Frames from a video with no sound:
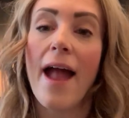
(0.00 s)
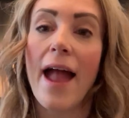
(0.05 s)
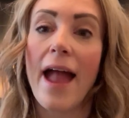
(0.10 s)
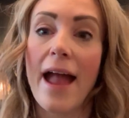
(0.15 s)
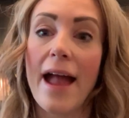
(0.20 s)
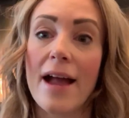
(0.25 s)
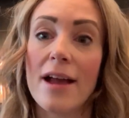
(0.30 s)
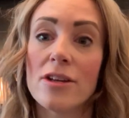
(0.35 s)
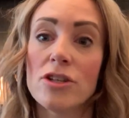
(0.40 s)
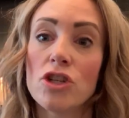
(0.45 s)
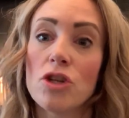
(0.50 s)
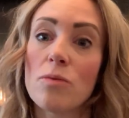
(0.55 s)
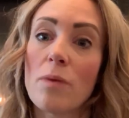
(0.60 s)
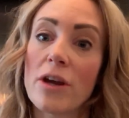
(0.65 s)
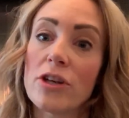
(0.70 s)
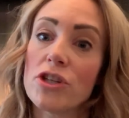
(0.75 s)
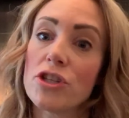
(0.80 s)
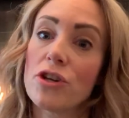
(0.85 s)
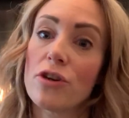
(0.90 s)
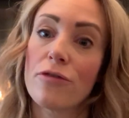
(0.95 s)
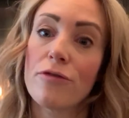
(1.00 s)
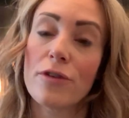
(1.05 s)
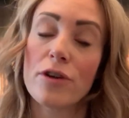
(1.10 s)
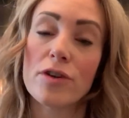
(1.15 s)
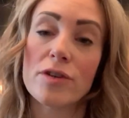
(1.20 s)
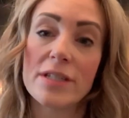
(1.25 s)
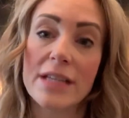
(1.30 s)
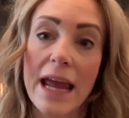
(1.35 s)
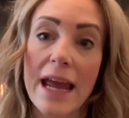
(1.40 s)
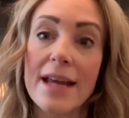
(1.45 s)
and you register for
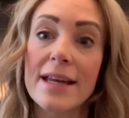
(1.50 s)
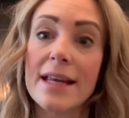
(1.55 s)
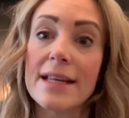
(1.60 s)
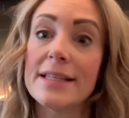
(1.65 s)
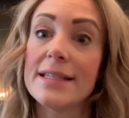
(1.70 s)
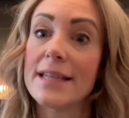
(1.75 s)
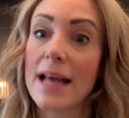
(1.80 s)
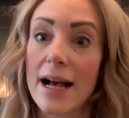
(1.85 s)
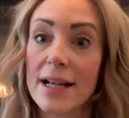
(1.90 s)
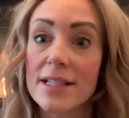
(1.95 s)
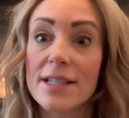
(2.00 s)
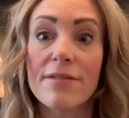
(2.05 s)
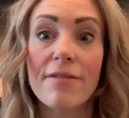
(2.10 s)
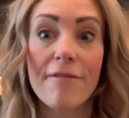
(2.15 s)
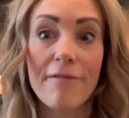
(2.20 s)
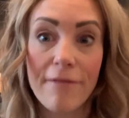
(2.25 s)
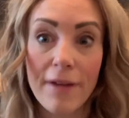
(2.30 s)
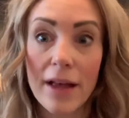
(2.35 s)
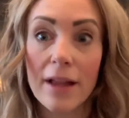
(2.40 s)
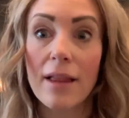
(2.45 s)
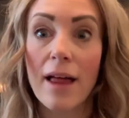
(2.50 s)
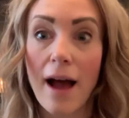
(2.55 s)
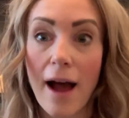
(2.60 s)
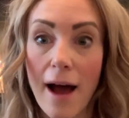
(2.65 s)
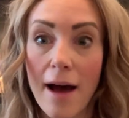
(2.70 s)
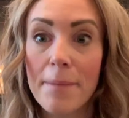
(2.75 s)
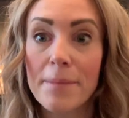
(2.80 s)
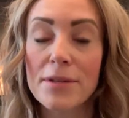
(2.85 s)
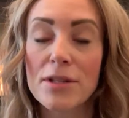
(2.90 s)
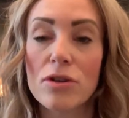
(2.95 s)
your date. It does fill
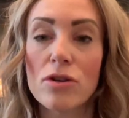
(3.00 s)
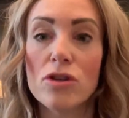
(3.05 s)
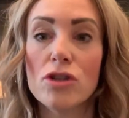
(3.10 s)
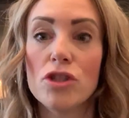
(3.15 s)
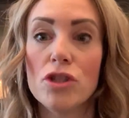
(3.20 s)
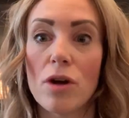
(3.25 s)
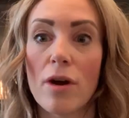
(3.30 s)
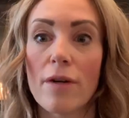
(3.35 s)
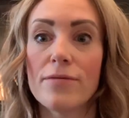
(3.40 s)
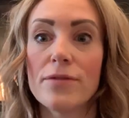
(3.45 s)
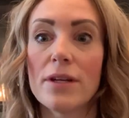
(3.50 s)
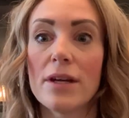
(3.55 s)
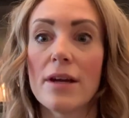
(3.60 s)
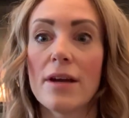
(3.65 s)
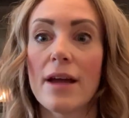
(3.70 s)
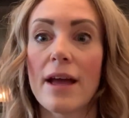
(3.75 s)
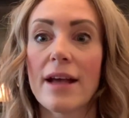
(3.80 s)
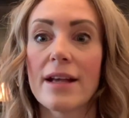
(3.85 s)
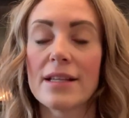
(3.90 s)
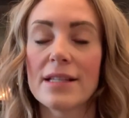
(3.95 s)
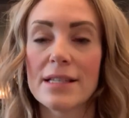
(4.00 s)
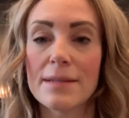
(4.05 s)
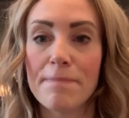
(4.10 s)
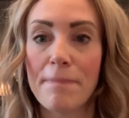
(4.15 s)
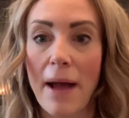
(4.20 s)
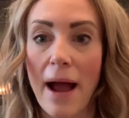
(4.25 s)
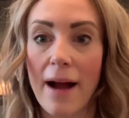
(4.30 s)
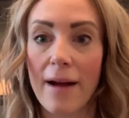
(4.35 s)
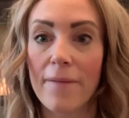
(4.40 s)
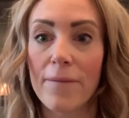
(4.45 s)
up, so you do have to
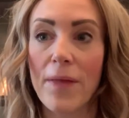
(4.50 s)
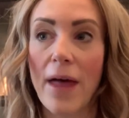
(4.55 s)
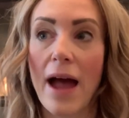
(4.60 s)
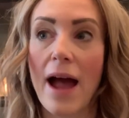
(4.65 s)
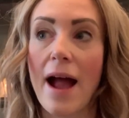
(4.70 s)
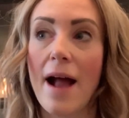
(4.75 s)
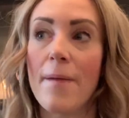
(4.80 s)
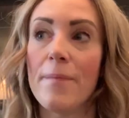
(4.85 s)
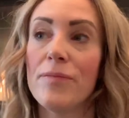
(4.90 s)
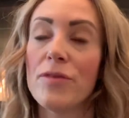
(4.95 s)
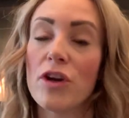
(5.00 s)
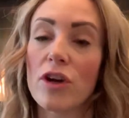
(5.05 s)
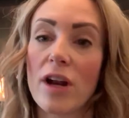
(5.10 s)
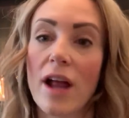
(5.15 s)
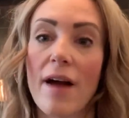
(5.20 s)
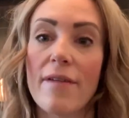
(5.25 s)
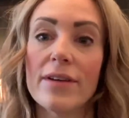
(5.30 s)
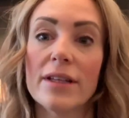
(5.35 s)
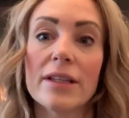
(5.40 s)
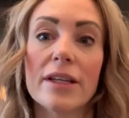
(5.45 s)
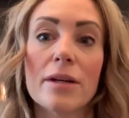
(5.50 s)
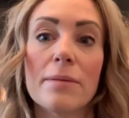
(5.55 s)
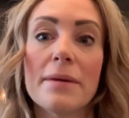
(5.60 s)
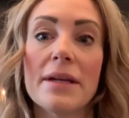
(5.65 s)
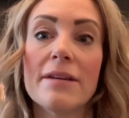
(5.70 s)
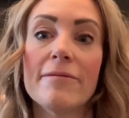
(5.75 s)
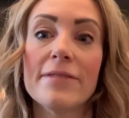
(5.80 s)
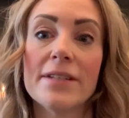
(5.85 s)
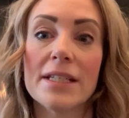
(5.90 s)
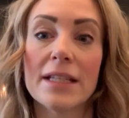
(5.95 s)
expect that you're gonna have a little
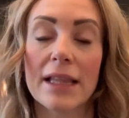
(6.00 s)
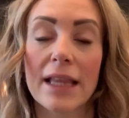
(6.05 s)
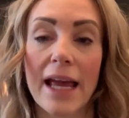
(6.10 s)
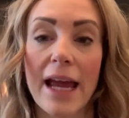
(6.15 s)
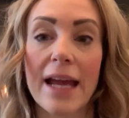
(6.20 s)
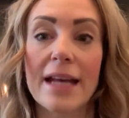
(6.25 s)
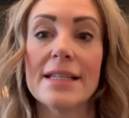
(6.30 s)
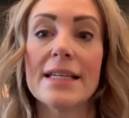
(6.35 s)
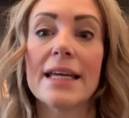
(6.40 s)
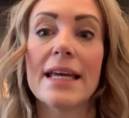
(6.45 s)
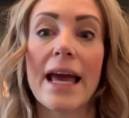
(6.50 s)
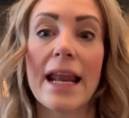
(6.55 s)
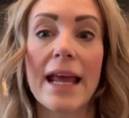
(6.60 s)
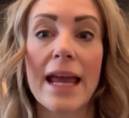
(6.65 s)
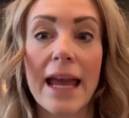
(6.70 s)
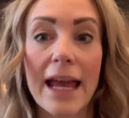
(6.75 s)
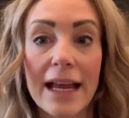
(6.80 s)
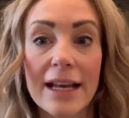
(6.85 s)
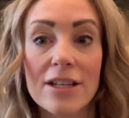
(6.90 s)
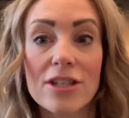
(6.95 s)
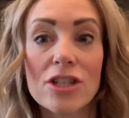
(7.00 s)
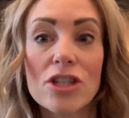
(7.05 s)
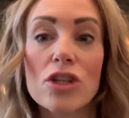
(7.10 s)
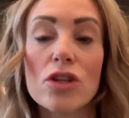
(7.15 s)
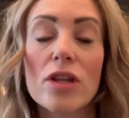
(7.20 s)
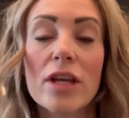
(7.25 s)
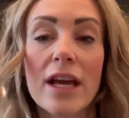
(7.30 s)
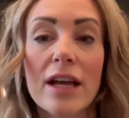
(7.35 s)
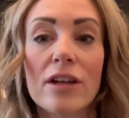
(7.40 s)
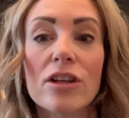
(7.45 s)
bit of a delay to get in to
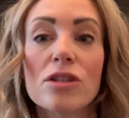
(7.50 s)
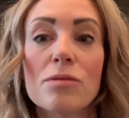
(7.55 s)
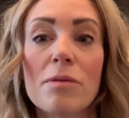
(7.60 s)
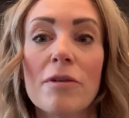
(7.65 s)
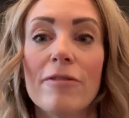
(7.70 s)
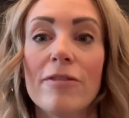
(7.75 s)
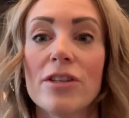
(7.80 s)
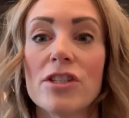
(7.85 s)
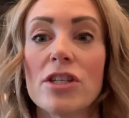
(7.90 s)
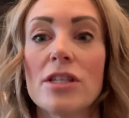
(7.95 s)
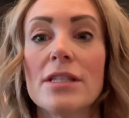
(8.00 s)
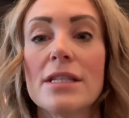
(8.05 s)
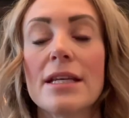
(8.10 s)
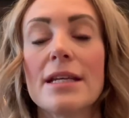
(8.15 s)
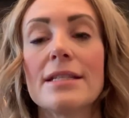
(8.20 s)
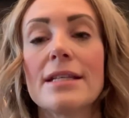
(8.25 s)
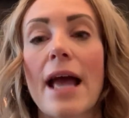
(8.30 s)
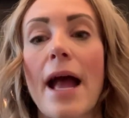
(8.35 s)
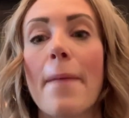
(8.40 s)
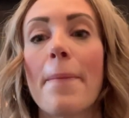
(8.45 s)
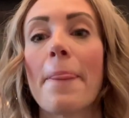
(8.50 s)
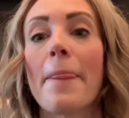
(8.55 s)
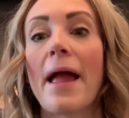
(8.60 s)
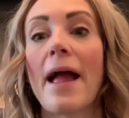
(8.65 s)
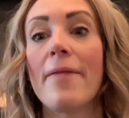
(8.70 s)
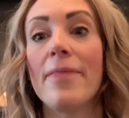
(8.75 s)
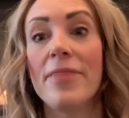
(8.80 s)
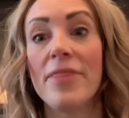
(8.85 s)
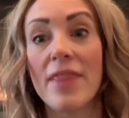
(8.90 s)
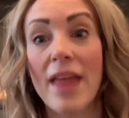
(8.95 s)
do the English proficiency exam,
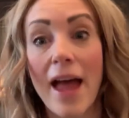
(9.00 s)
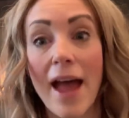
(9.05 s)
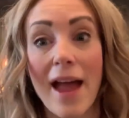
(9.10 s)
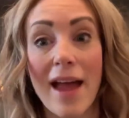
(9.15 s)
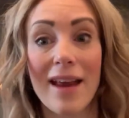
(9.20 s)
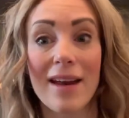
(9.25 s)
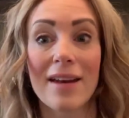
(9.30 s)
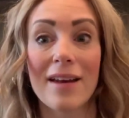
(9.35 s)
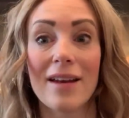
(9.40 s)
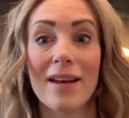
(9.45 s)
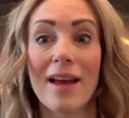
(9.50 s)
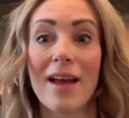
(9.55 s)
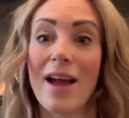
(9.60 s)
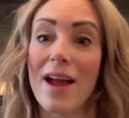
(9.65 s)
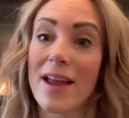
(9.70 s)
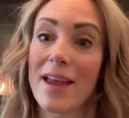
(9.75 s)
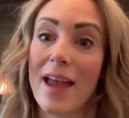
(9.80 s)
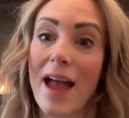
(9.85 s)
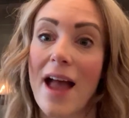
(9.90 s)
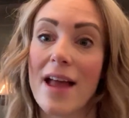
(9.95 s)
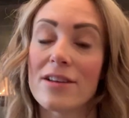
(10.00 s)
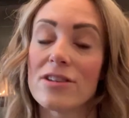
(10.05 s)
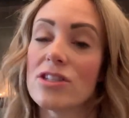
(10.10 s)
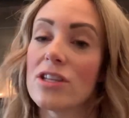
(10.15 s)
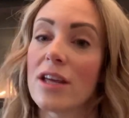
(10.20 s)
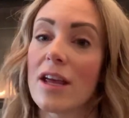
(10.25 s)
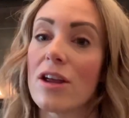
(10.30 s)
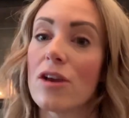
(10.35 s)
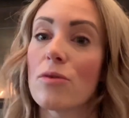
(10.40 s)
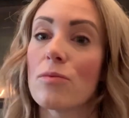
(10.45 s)
and then again
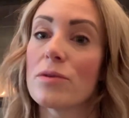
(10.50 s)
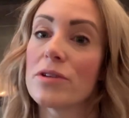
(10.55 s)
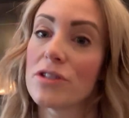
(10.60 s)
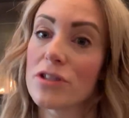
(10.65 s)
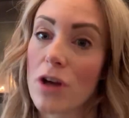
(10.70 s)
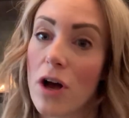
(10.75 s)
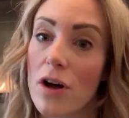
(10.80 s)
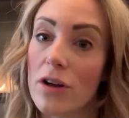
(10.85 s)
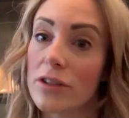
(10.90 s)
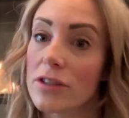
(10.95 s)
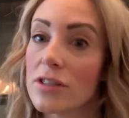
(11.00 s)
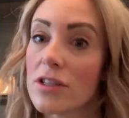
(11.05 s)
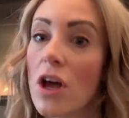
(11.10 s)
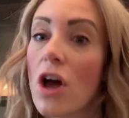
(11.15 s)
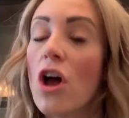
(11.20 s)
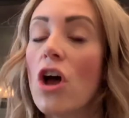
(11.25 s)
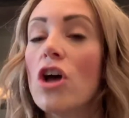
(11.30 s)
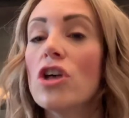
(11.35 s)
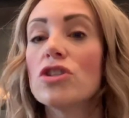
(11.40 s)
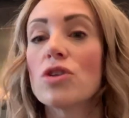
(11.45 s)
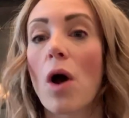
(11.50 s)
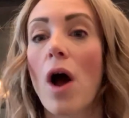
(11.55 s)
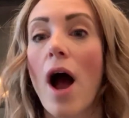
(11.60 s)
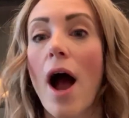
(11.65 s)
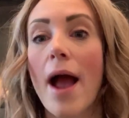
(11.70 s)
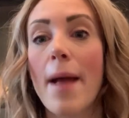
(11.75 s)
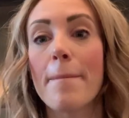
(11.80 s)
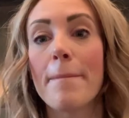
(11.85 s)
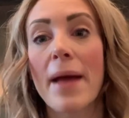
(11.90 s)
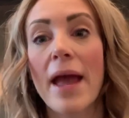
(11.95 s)
to get your results. So
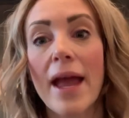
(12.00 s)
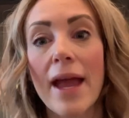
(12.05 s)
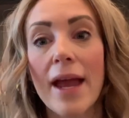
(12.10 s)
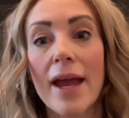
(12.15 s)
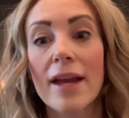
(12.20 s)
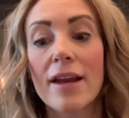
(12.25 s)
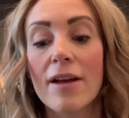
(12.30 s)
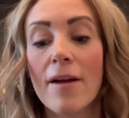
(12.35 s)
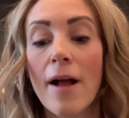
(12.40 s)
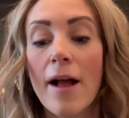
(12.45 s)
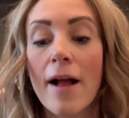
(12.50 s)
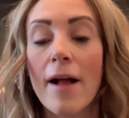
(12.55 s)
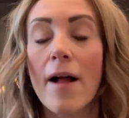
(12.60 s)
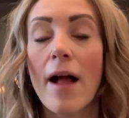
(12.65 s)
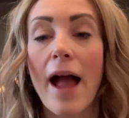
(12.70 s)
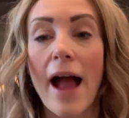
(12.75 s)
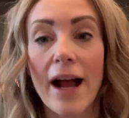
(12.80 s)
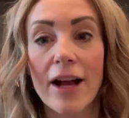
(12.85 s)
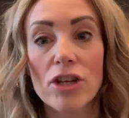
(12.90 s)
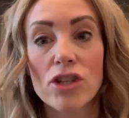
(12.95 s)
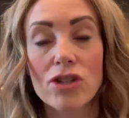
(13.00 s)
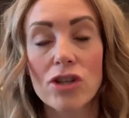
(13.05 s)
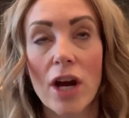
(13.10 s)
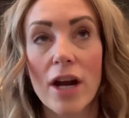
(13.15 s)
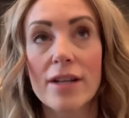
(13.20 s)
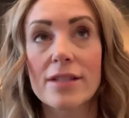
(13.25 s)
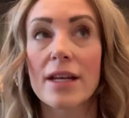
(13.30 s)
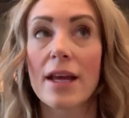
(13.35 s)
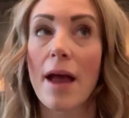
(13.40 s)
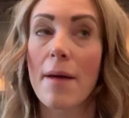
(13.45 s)
I paid
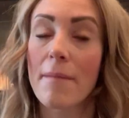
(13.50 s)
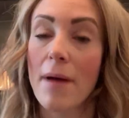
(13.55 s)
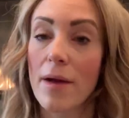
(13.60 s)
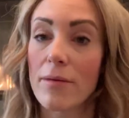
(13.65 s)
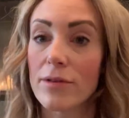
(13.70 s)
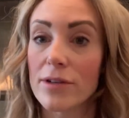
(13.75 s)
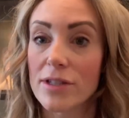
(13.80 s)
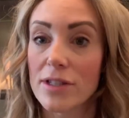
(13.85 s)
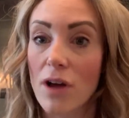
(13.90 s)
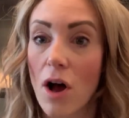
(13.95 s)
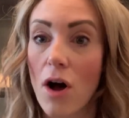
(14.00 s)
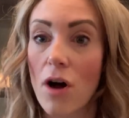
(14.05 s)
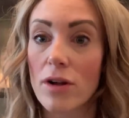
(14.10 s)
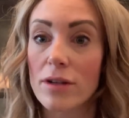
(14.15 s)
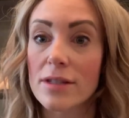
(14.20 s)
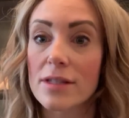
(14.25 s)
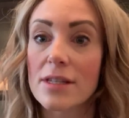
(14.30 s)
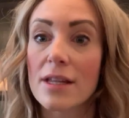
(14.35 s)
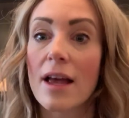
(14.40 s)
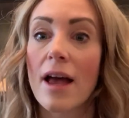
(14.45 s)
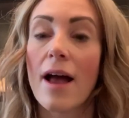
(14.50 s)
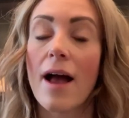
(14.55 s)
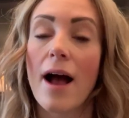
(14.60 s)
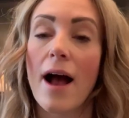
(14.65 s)
extra to get my results.